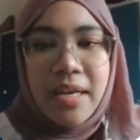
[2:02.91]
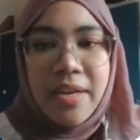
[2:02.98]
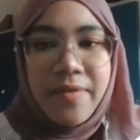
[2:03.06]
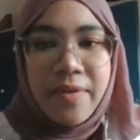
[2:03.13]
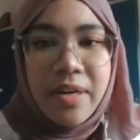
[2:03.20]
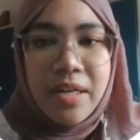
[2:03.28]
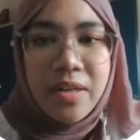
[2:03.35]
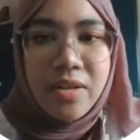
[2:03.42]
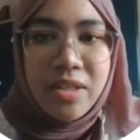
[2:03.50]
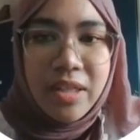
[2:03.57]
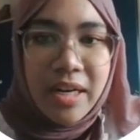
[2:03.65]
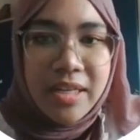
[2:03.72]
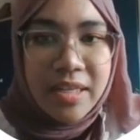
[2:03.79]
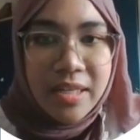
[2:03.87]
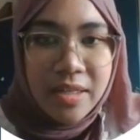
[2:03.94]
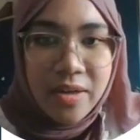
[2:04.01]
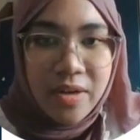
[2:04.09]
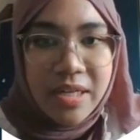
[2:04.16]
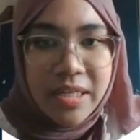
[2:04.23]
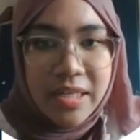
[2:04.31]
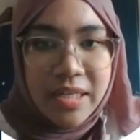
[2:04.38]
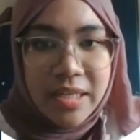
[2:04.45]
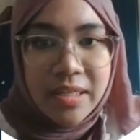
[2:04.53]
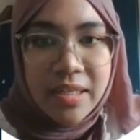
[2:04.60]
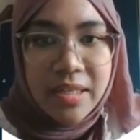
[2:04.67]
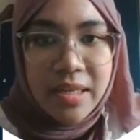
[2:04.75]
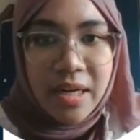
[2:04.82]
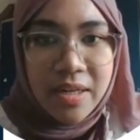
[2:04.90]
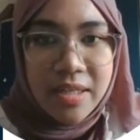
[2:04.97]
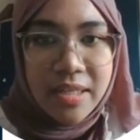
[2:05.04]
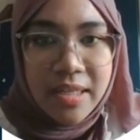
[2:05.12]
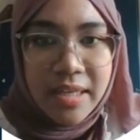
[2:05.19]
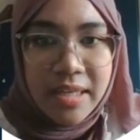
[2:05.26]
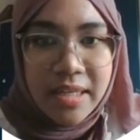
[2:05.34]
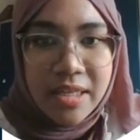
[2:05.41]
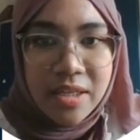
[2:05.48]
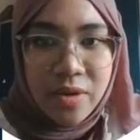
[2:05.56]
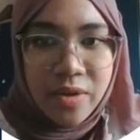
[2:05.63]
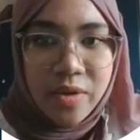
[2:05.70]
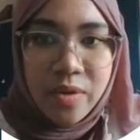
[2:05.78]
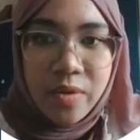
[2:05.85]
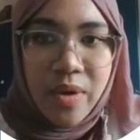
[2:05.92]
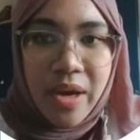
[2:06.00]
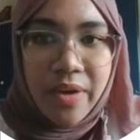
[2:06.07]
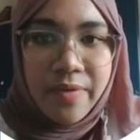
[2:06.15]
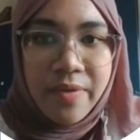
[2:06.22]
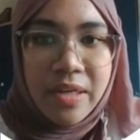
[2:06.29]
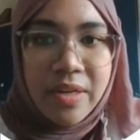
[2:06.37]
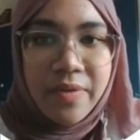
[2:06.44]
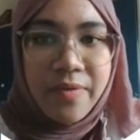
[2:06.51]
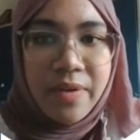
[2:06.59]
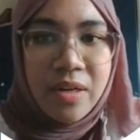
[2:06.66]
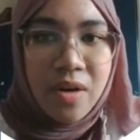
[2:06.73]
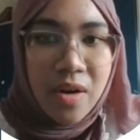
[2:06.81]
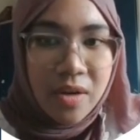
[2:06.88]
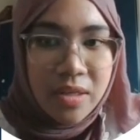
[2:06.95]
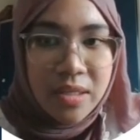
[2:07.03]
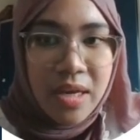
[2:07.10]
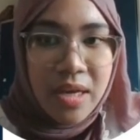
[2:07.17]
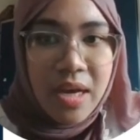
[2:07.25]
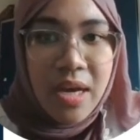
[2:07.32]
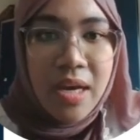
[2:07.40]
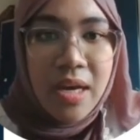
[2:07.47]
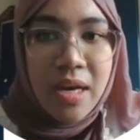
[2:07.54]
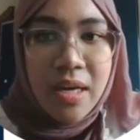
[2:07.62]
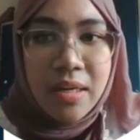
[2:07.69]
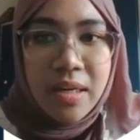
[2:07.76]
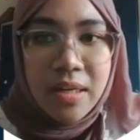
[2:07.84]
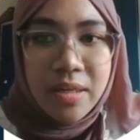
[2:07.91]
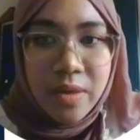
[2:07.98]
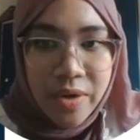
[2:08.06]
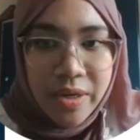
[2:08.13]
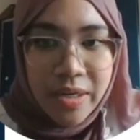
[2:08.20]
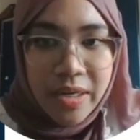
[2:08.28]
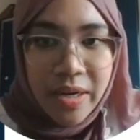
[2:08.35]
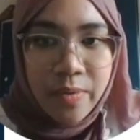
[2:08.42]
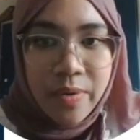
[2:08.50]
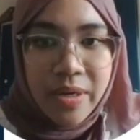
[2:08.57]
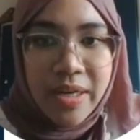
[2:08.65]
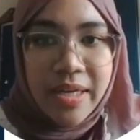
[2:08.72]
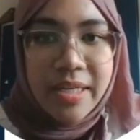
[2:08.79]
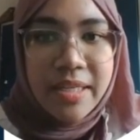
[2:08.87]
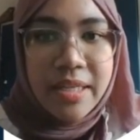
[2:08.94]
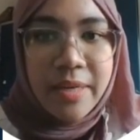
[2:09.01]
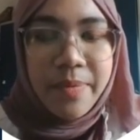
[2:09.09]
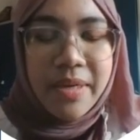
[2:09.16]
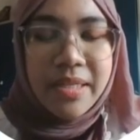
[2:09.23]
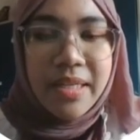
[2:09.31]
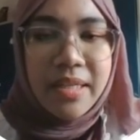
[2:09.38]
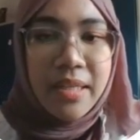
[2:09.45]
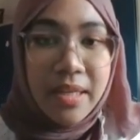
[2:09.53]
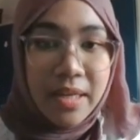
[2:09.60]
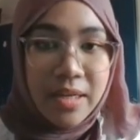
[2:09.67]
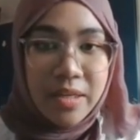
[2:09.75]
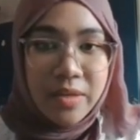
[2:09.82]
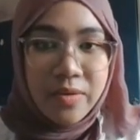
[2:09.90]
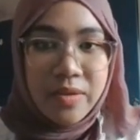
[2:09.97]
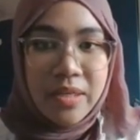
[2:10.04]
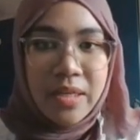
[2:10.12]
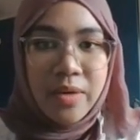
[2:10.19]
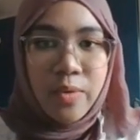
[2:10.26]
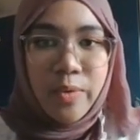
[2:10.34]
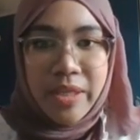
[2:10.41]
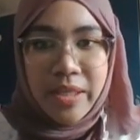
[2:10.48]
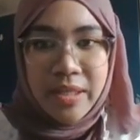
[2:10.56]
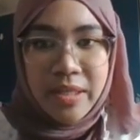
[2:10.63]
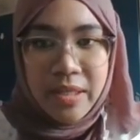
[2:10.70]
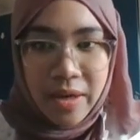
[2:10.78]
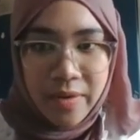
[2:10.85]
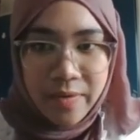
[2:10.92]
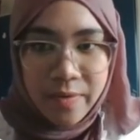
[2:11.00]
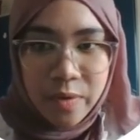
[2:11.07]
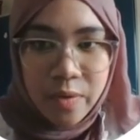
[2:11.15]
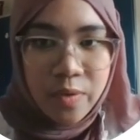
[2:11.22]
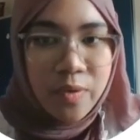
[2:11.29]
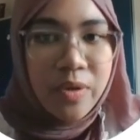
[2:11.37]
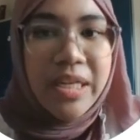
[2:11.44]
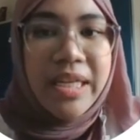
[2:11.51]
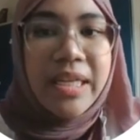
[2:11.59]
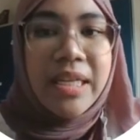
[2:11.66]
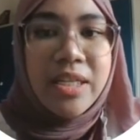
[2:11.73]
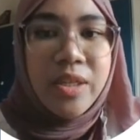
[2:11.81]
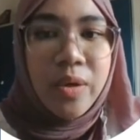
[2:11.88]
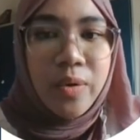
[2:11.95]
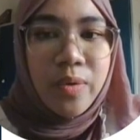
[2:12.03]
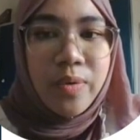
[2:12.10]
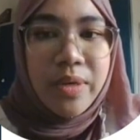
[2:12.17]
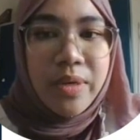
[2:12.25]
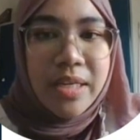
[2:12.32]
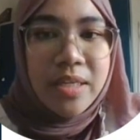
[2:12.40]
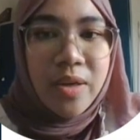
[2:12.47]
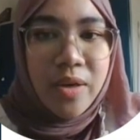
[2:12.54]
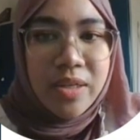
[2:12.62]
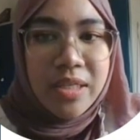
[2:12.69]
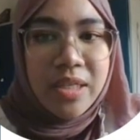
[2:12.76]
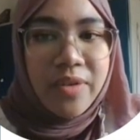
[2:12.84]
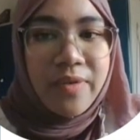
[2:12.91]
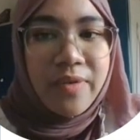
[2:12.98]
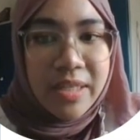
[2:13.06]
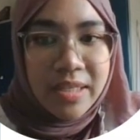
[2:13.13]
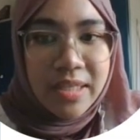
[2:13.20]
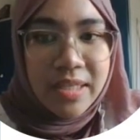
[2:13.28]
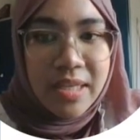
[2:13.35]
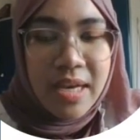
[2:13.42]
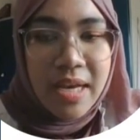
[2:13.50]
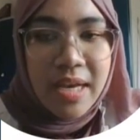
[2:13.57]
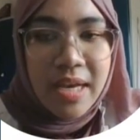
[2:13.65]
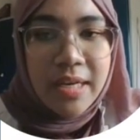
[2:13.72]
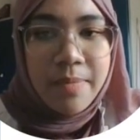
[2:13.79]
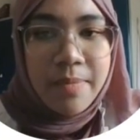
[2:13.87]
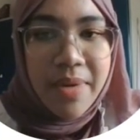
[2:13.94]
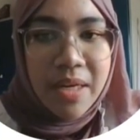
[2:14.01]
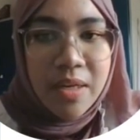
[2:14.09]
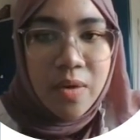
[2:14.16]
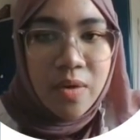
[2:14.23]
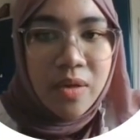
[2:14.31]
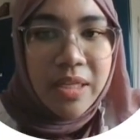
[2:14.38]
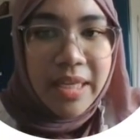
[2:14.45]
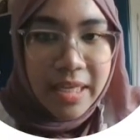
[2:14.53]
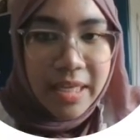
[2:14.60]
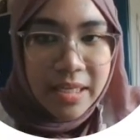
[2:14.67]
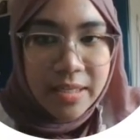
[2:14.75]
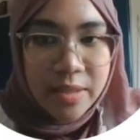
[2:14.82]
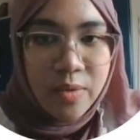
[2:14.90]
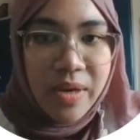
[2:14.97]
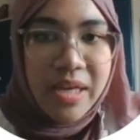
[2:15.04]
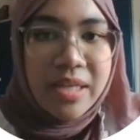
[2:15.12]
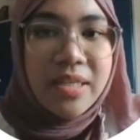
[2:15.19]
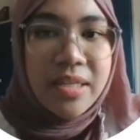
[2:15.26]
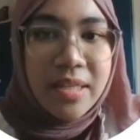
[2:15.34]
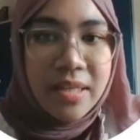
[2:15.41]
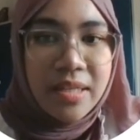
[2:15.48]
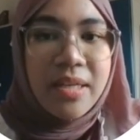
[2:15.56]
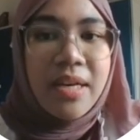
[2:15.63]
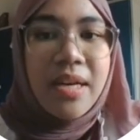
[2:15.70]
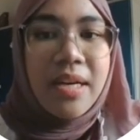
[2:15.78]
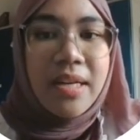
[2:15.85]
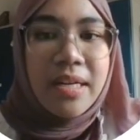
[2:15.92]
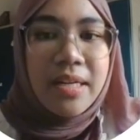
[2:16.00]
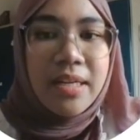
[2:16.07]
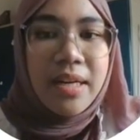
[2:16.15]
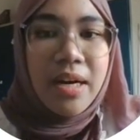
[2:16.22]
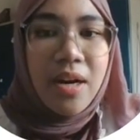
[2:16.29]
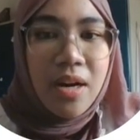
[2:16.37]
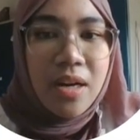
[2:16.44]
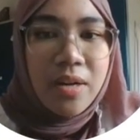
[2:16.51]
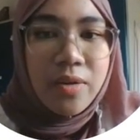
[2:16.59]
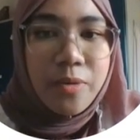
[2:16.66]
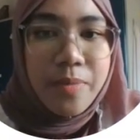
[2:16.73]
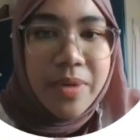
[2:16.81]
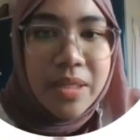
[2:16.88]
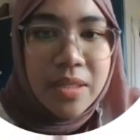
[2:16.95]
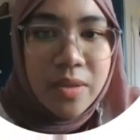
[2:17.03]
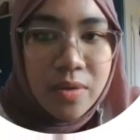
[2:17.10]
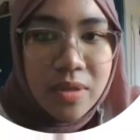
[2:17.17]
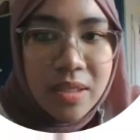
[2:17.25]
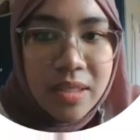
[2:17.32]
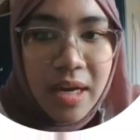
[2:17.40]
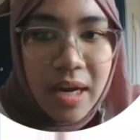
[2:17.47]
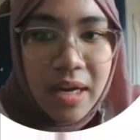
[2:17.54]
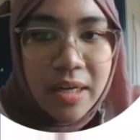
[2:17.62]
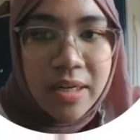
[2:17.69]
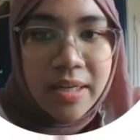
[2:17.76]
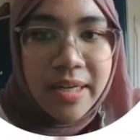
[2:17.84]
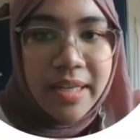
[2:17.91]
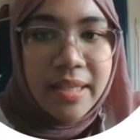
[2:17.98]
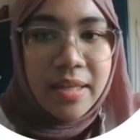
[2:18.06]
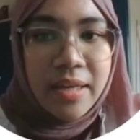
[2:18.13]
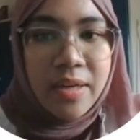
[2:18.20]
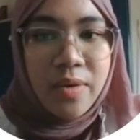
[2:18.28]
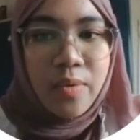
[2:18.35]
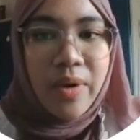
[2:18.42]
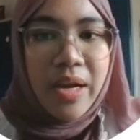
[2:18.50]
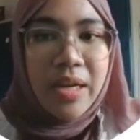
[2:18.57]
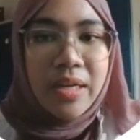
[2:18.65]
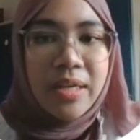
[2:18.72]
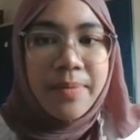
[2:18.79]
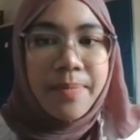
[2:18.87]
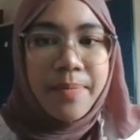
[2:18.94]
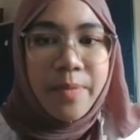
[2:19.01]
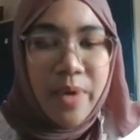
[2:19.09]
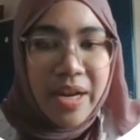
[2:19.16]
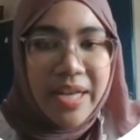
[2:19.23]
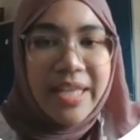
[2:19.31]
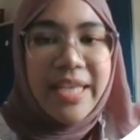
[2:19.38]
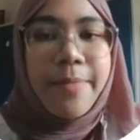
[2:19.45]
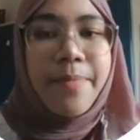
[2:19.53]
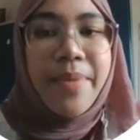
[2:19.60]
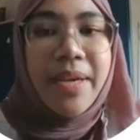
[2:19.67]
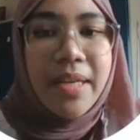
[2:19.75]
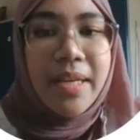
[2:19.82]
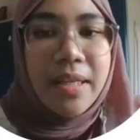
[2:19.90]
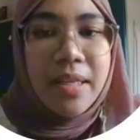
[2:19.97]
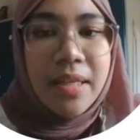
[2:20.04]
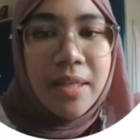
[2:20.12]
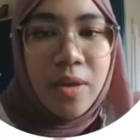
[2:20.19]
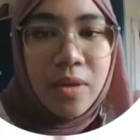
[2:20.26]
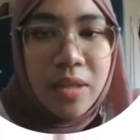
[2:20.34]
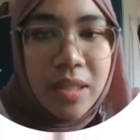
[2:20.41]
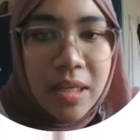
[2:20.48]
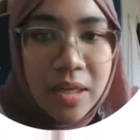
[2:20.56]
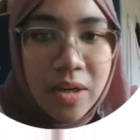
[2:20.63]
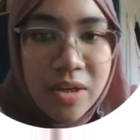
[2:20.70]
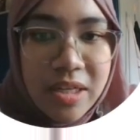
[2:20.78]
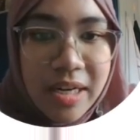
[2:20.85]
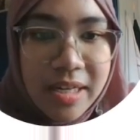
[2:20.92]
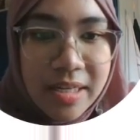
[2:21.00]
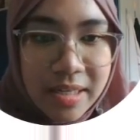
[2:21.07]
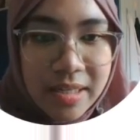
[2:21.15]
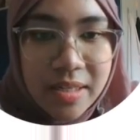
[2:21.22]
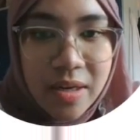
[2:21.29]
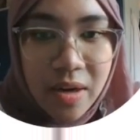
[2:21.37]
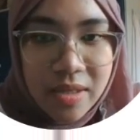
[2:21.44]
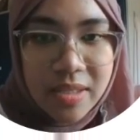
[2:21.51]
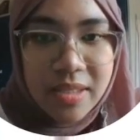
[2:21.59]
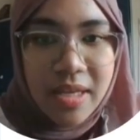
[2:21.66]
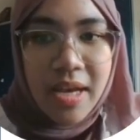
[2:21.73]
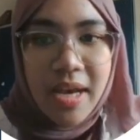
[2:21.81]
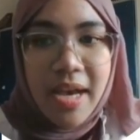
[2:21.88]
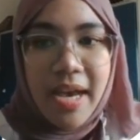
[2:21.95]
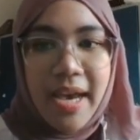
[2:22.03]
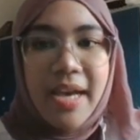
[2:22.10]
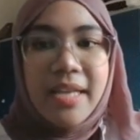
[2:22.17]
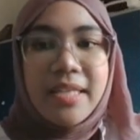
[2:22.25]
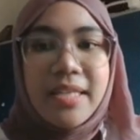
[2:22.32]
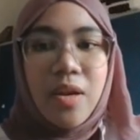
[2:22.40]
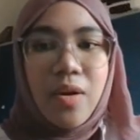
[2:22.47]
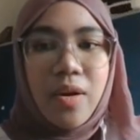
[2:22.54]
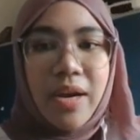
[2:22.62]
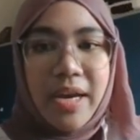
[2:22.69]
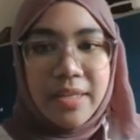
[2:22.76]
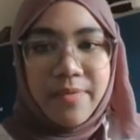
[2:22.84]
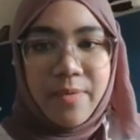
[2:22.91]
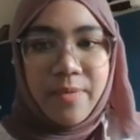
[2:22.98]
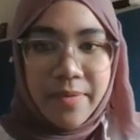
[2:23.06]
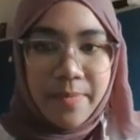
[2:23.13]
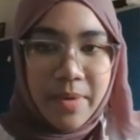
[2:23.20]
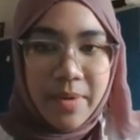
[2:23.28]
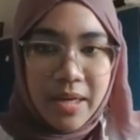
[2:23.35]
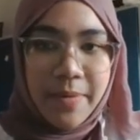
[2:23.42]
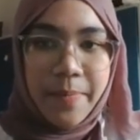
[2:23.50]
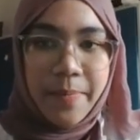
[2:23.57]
Different construction conditions cause each road to have a different cost. The road network is represented using a weighted graph to clearly show this cost difference. The main goal is to ensure that all urban zones are connected while keeping the total construction cost as low as possible.